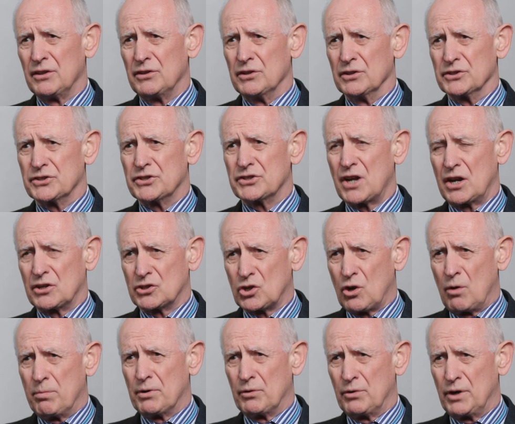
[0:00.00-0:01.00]
that such
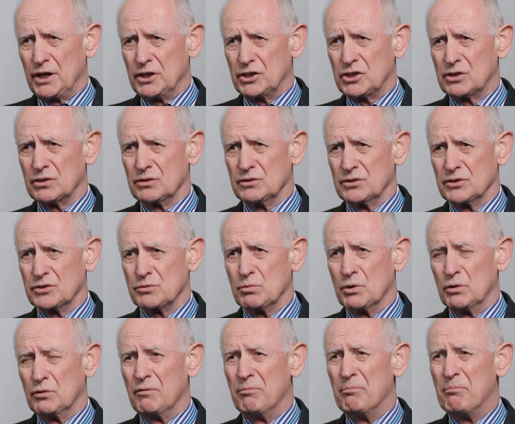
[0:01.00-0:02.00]
operations
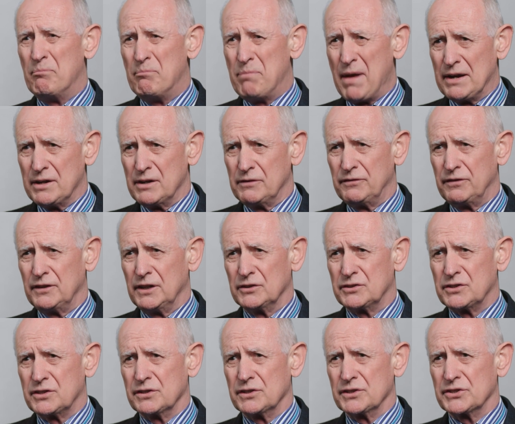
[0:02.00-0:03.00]
were a benefit
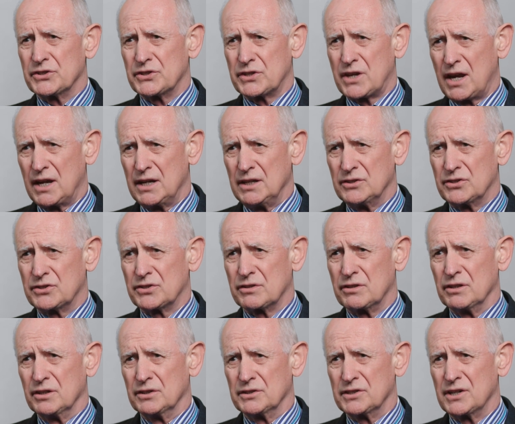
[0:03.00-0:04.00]
to the states
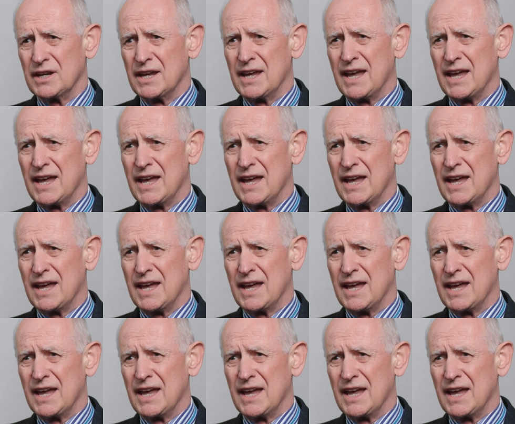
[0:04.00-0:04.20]
that